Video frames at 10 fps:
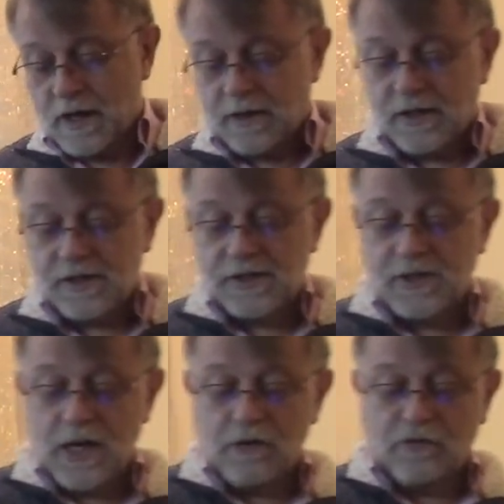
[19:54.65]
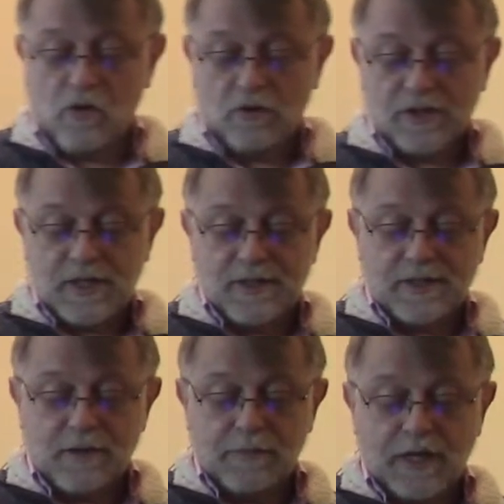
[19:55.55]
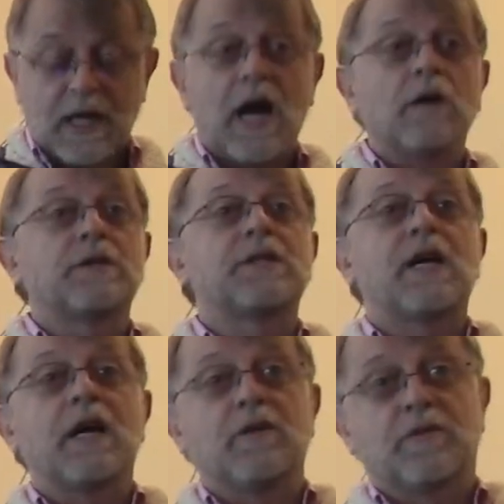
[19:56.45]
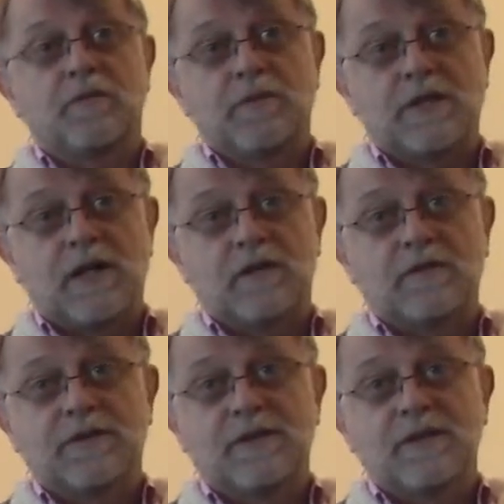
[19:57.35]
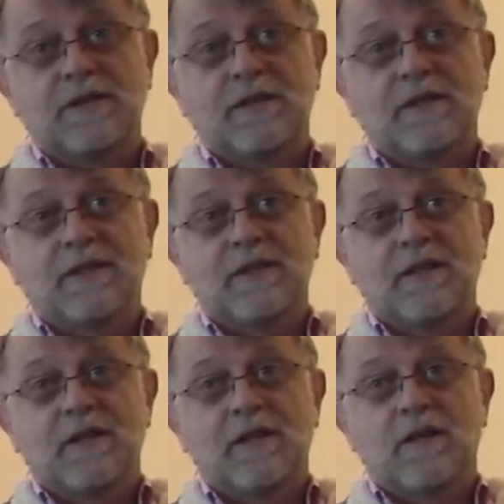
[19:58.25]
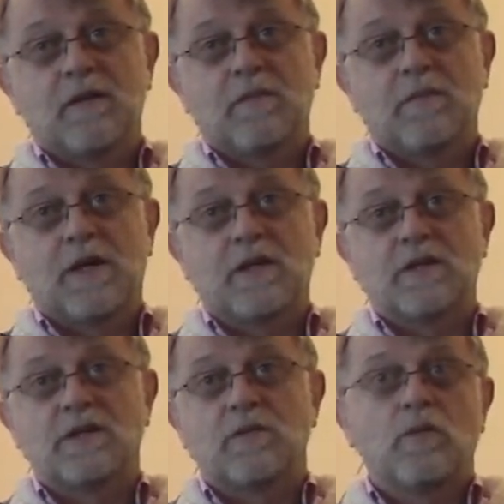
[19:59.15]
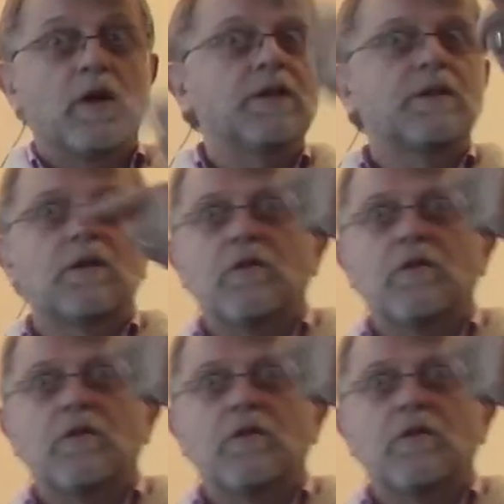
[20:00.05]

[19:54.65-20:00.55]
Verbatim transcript: They sustain a focus on something outside of themselves because ones are